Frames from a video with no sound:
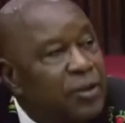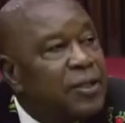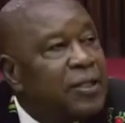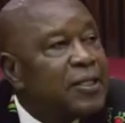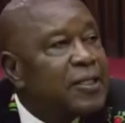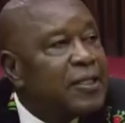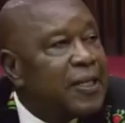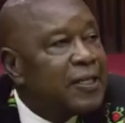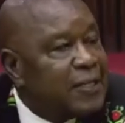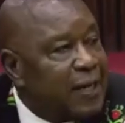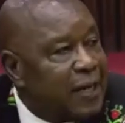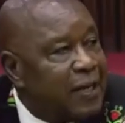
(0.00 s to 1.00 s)
this is
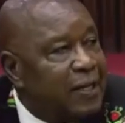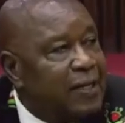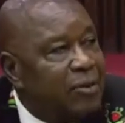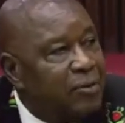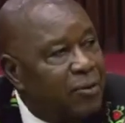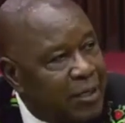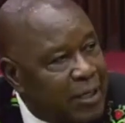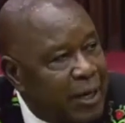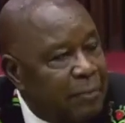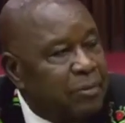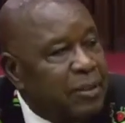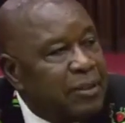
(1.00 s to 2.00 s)
exactly what
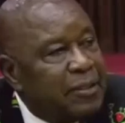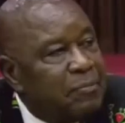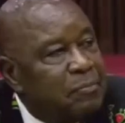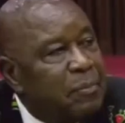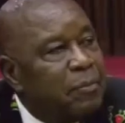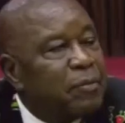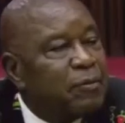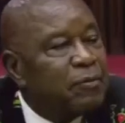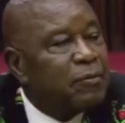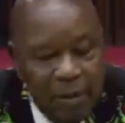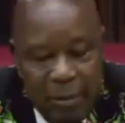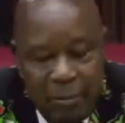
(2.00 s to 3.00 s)
happened. People of
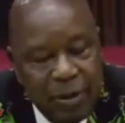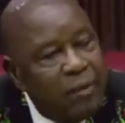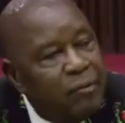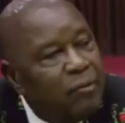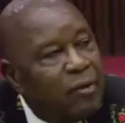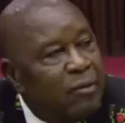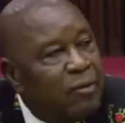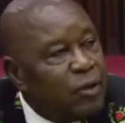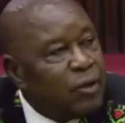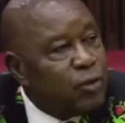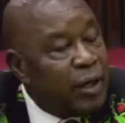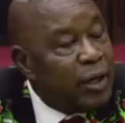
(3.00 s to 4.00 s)
Zimbabwe, we want
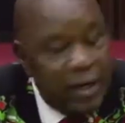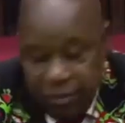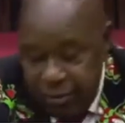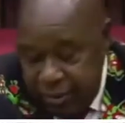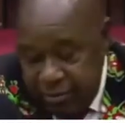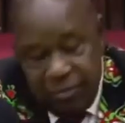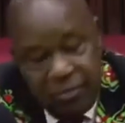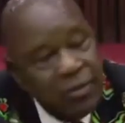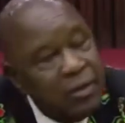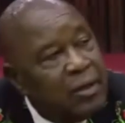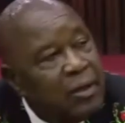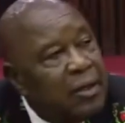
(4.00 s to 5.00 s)
to hail them.
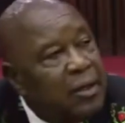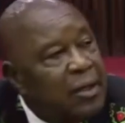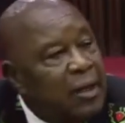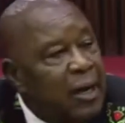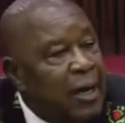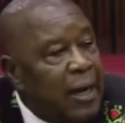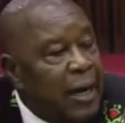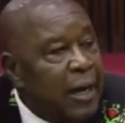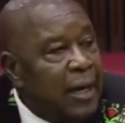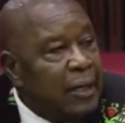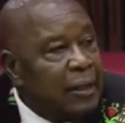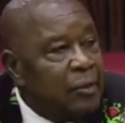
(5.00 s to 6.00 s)

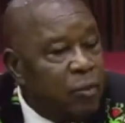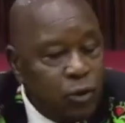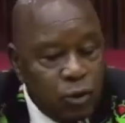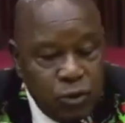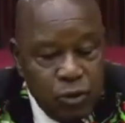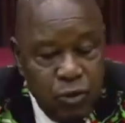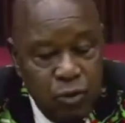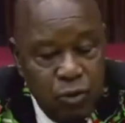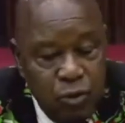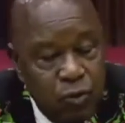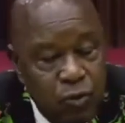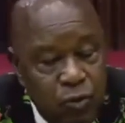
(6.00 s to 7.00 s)
I also
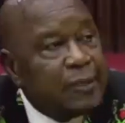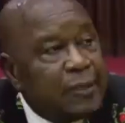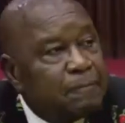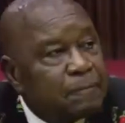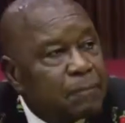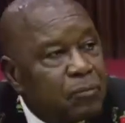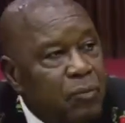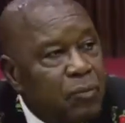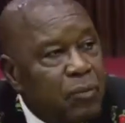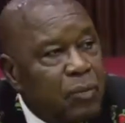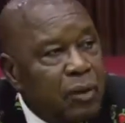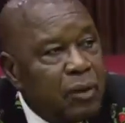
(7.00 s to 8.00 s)
want,
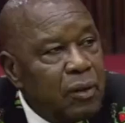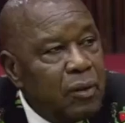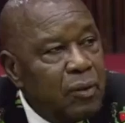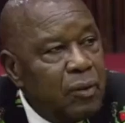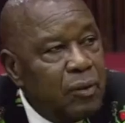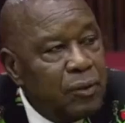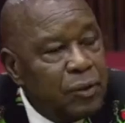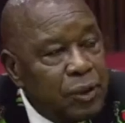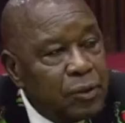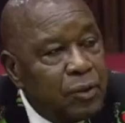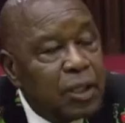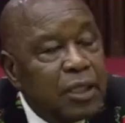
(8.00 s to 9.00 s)
on
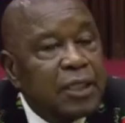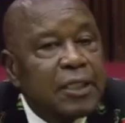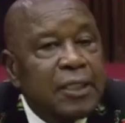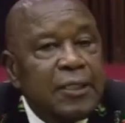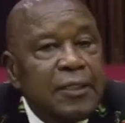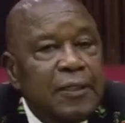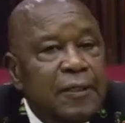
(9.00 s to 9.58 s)
this occasion,